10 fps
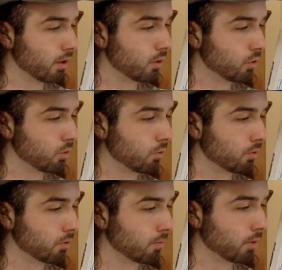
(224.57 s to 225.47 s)
joules
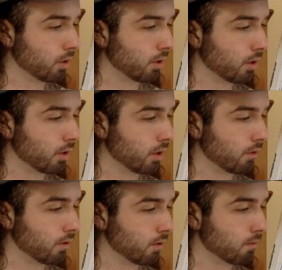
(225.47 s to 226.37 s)
per
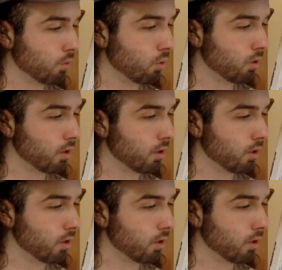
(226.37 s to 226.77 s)
Kelvin mole.